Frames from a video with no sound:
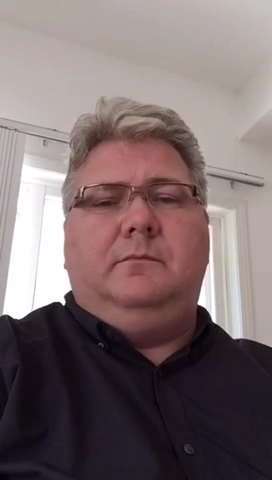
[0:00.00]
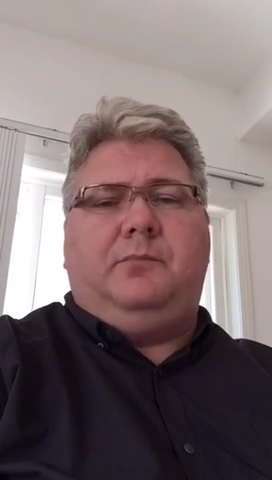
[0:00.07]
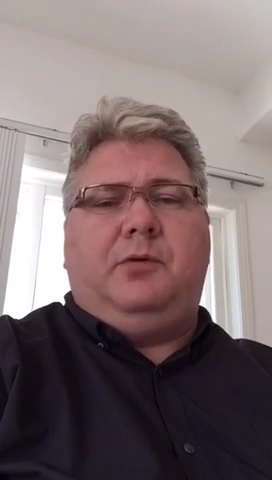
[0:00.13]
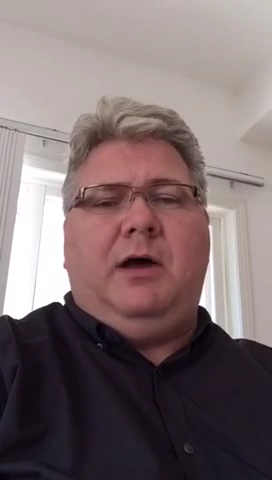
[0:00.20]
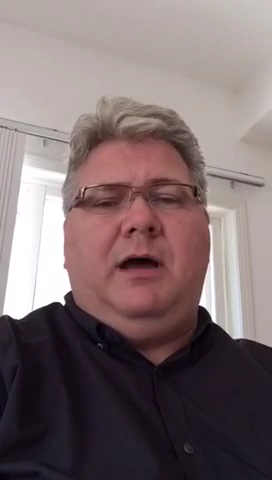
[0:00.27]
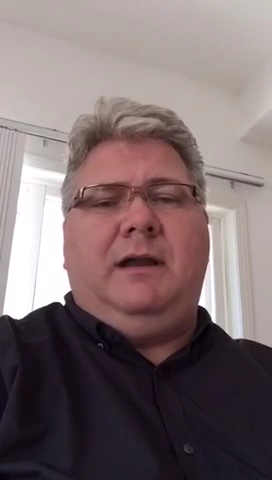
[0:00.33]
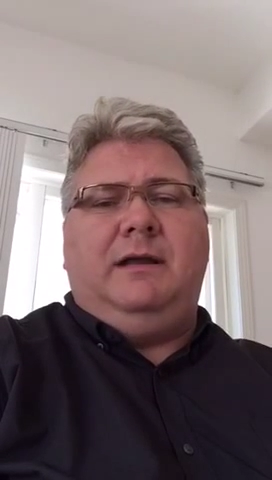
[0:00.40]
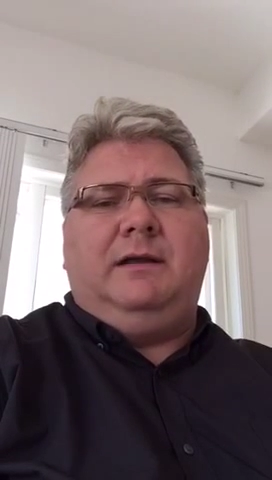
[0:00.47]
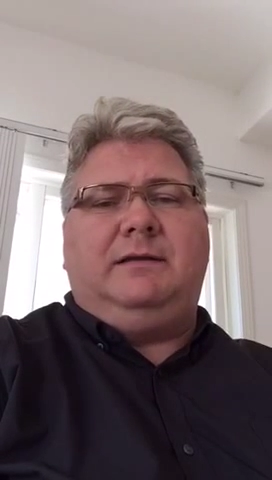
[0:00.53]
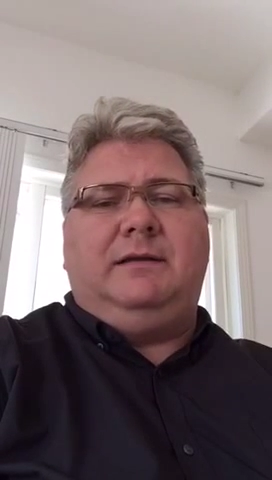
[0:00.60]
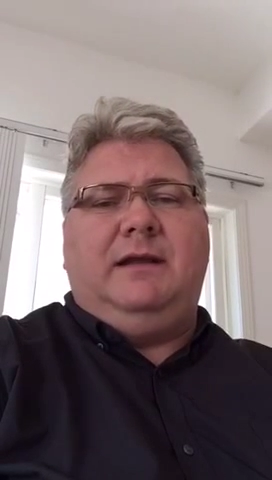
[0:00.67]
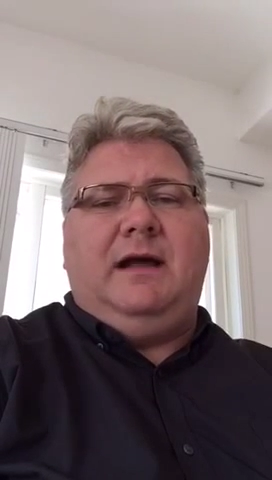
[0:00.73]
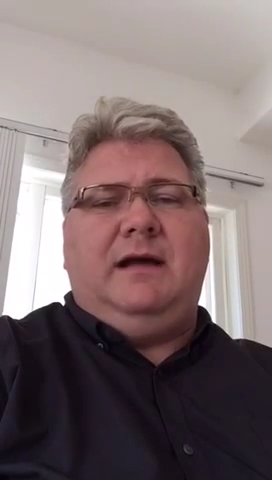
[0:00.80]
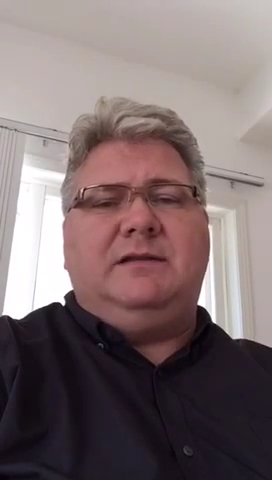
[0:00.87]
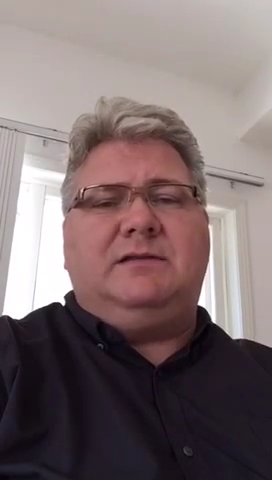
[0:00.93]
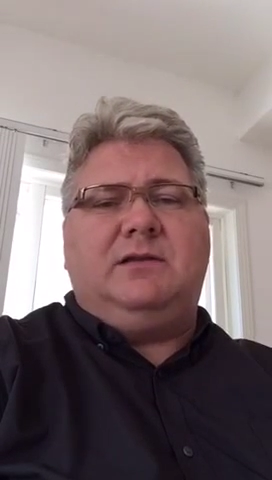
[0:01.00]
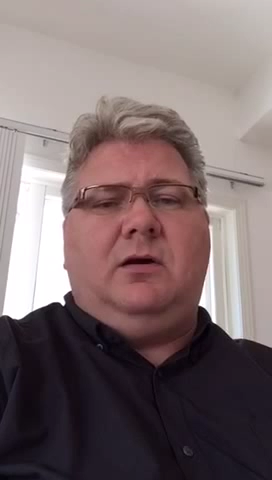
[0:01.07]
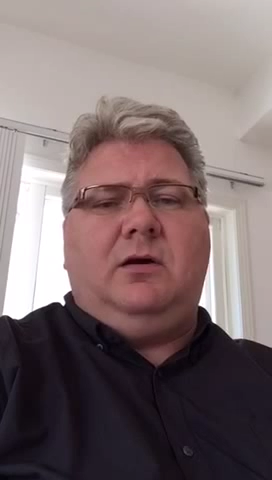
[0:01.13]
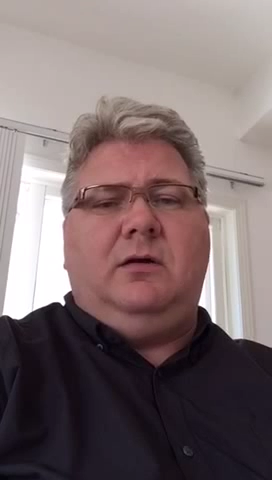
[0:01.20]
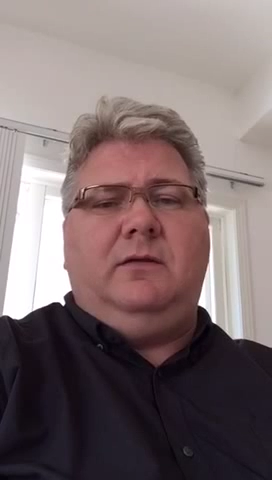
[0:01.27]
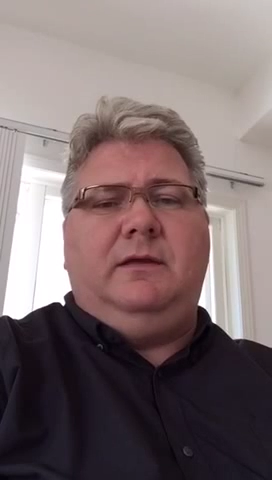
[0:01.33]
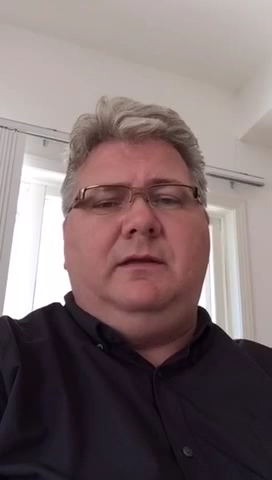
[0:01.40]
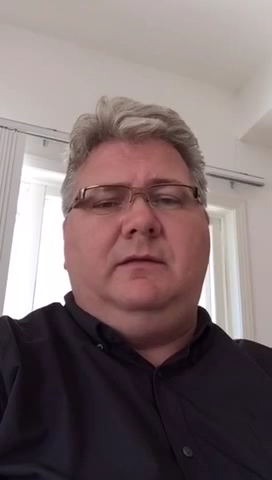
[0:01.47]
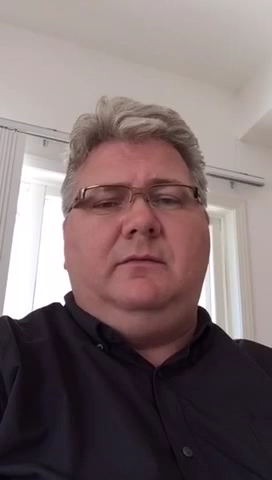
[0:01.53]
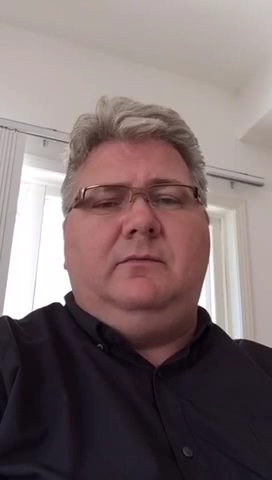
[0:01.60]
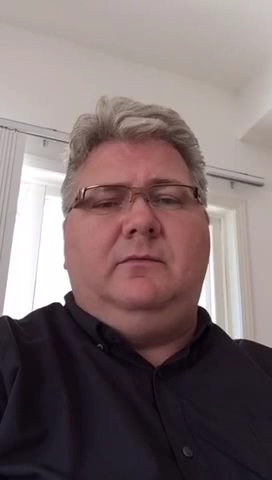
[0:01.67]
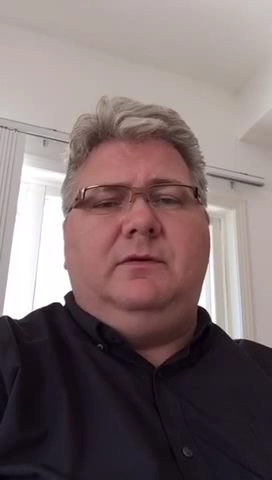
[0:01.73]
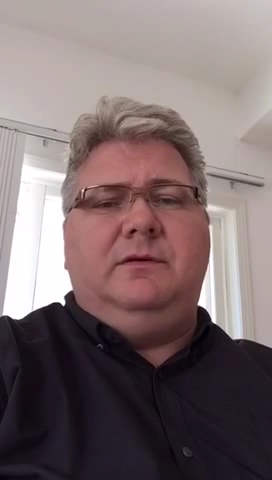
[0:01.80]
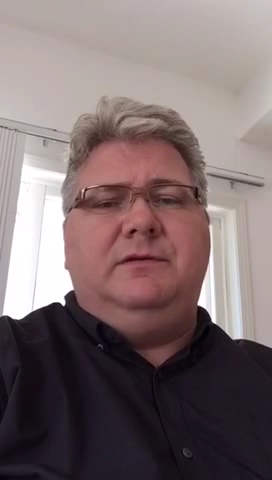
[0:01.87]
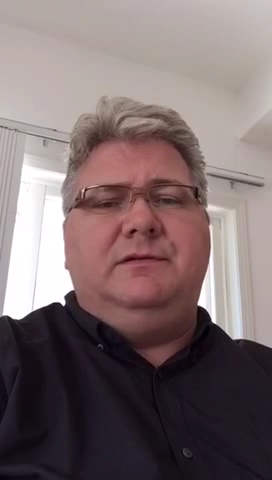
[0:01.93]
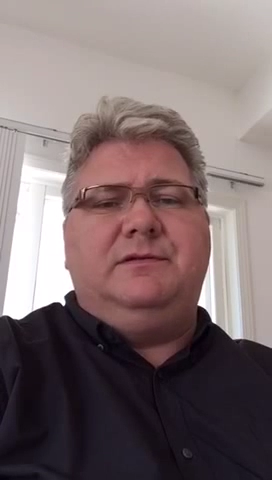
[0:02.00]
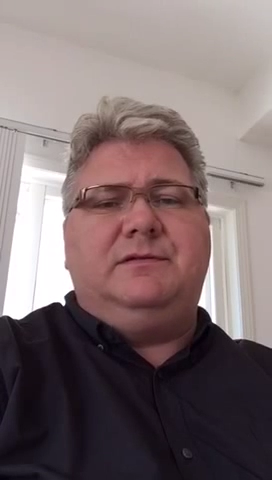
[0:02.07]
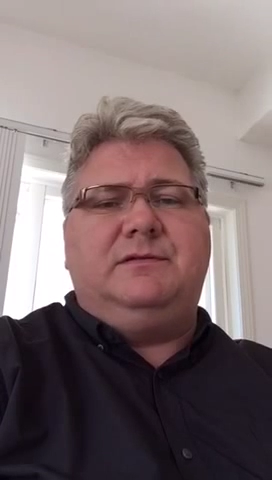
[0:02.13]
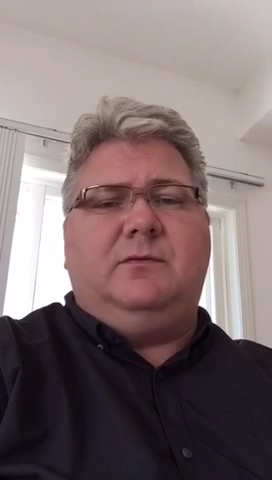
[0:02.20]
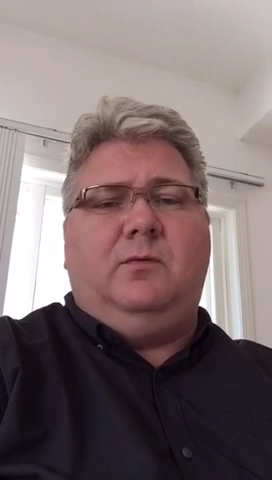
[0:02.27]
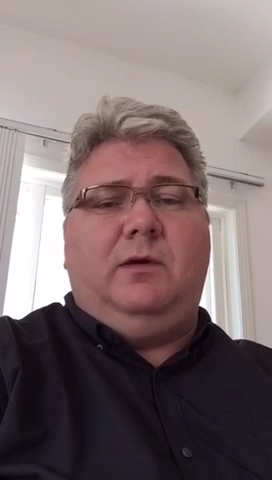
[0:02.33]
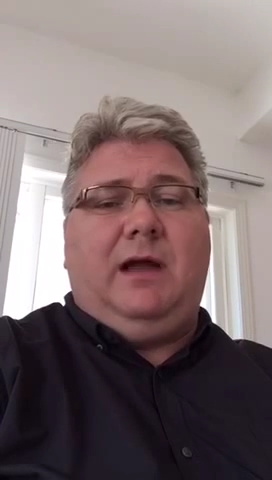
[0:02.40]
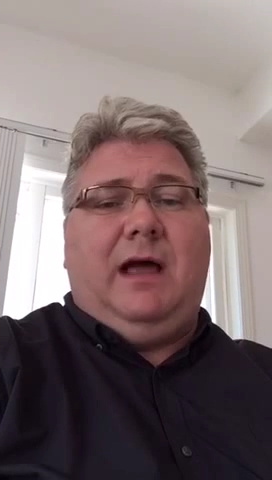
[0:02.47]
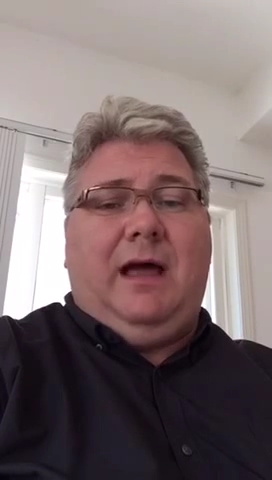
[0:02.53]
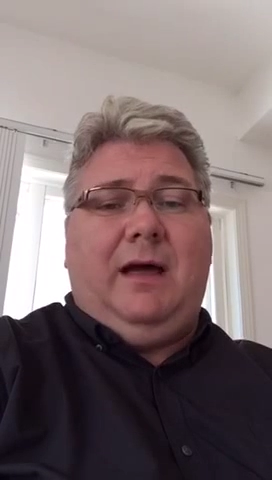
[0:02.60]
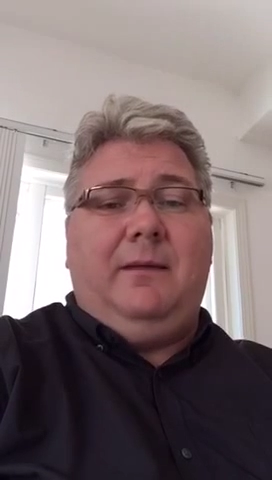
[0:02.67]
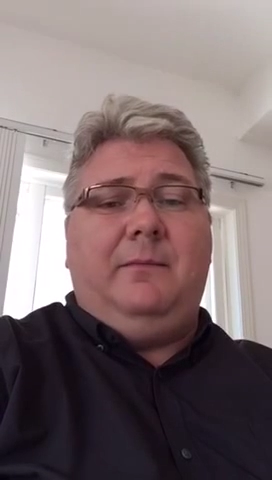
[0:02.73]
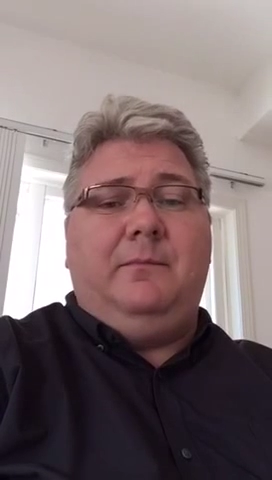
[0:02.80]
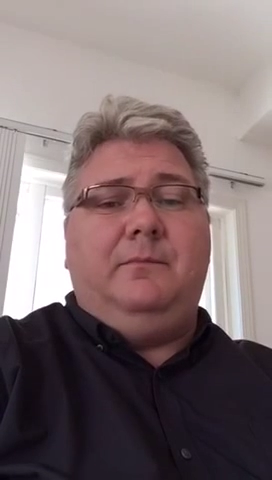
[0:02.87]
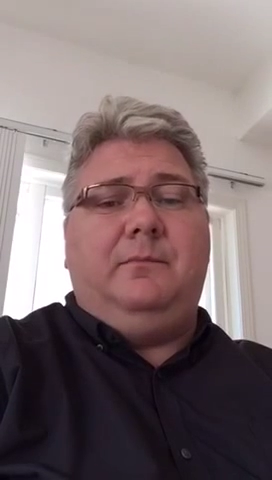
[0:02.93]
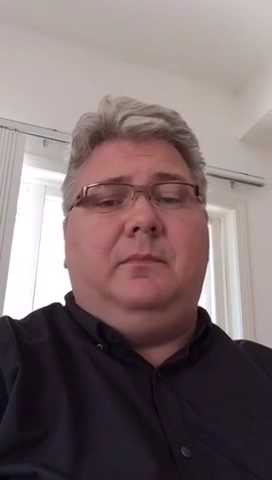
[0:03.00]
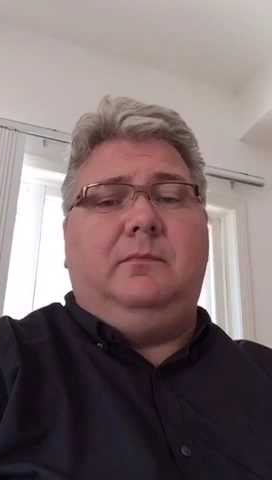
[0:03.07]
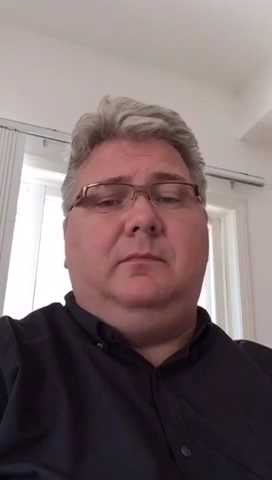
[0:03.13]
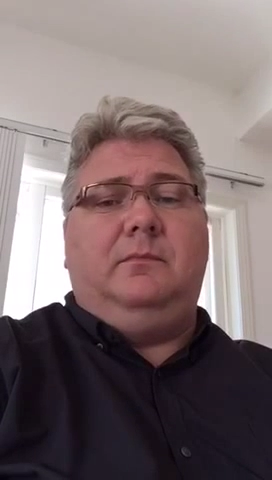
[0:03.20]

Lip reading: product that I saw that was the one I'm